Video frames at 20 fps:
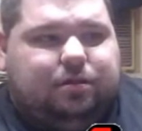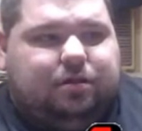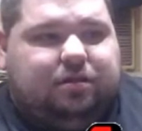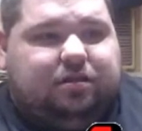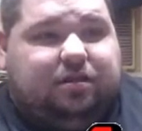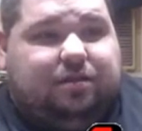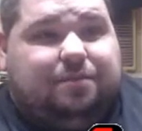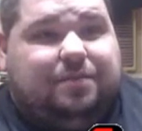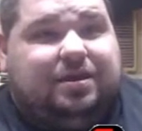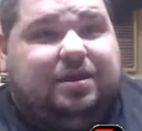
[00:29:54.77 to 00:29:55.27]

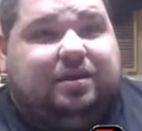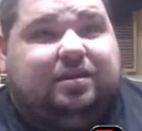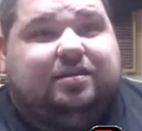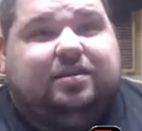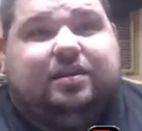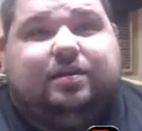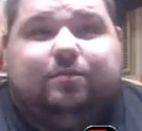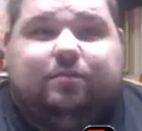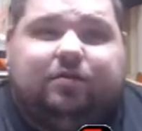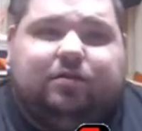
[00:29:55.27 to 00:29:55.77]
to me
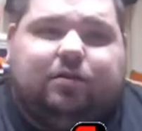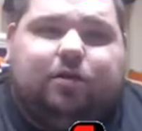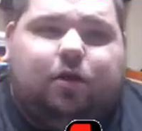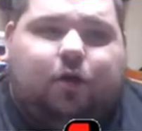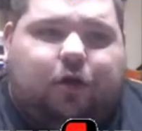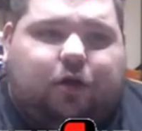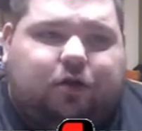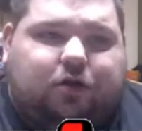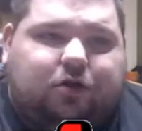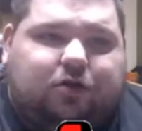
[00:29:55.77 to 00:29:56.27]
seems
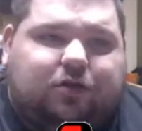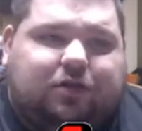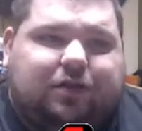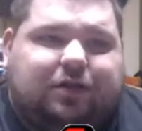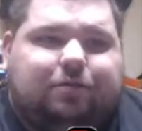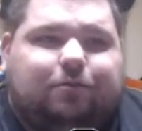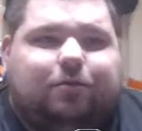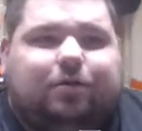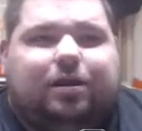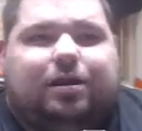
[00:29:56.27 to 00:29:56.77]
harder
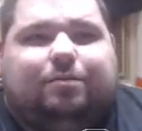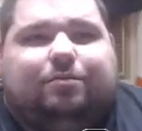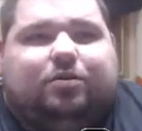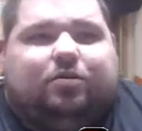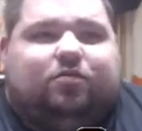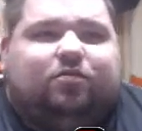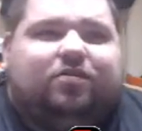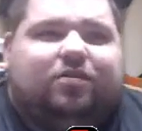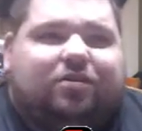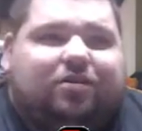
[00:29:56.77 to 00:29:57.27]
than what I'm
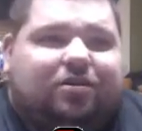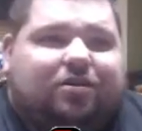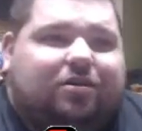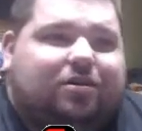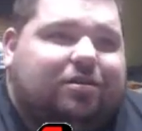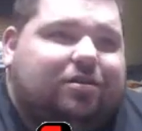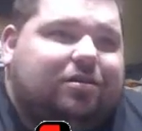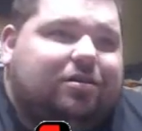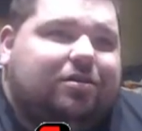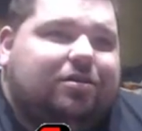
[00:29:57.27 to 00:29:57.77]
used to
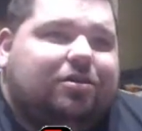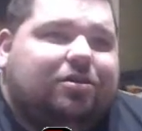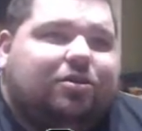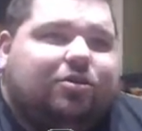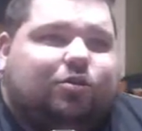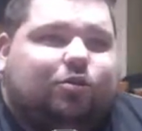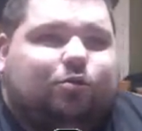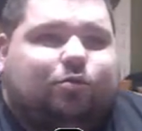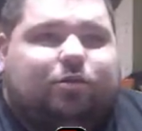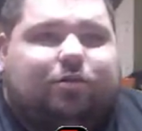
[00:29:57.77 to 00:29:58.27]

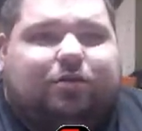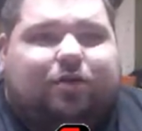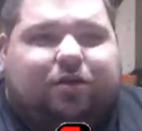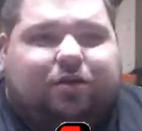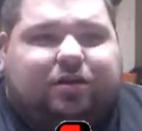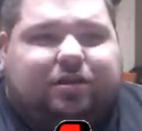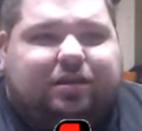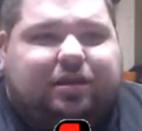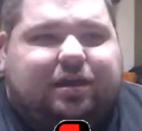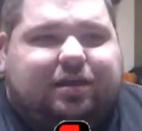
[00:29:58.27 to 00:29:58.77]
doing with
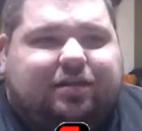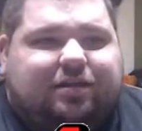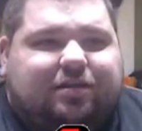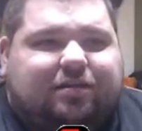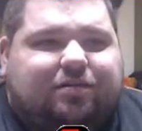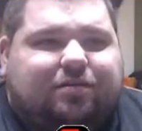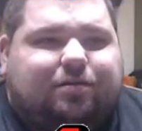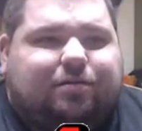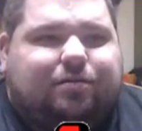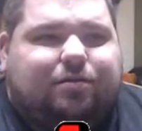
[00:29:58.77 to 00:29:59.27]

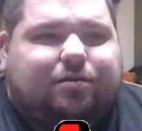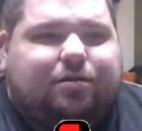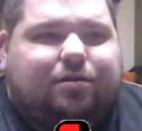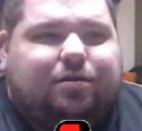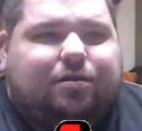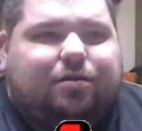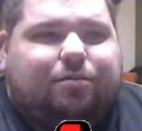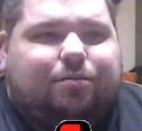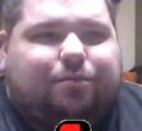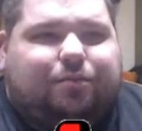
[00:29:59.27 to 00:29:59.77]
RTSs,
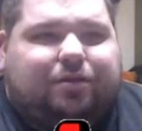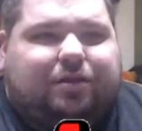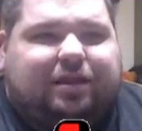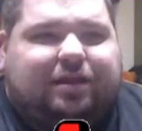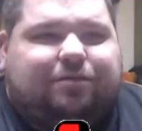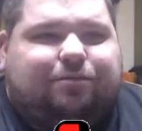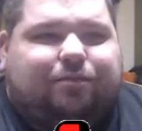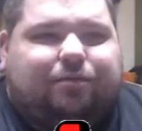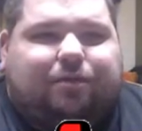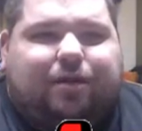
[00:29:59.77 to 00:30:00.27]
but
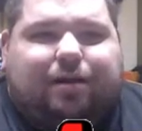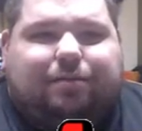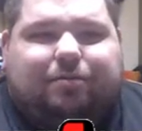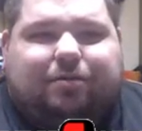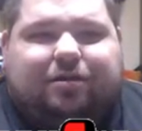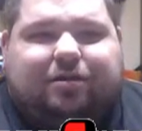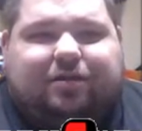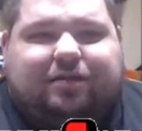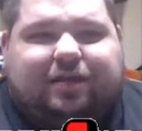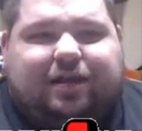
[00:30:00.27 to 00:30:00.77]
that's probably
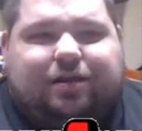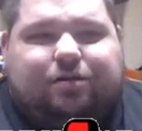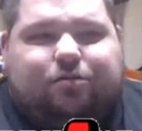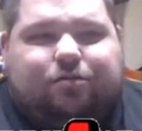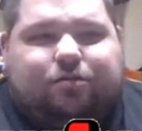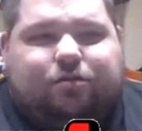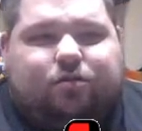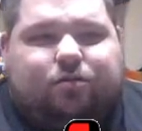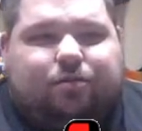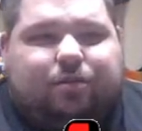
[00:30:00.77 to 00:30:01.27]
because I don't
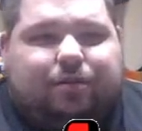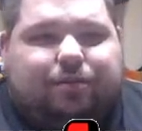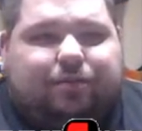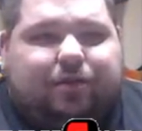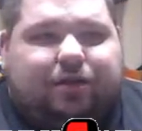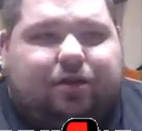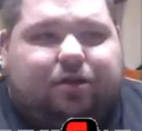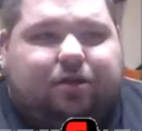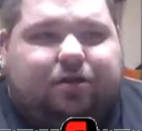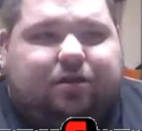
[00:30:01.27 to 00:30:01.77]
normally
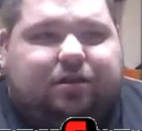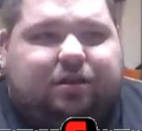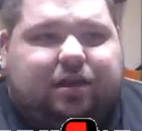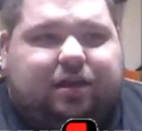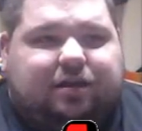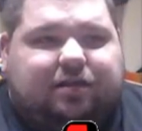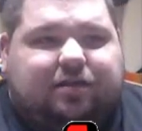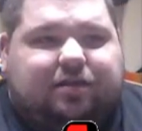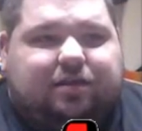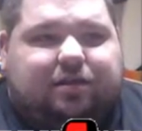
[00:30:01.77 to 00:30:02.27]
play
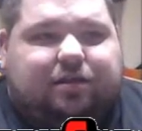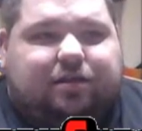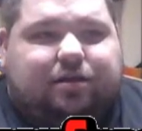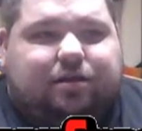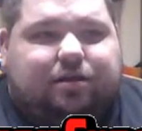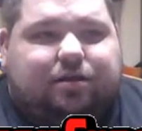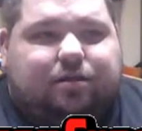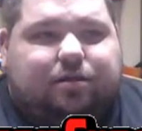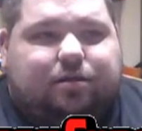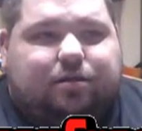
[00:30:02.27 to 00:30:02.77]
RTS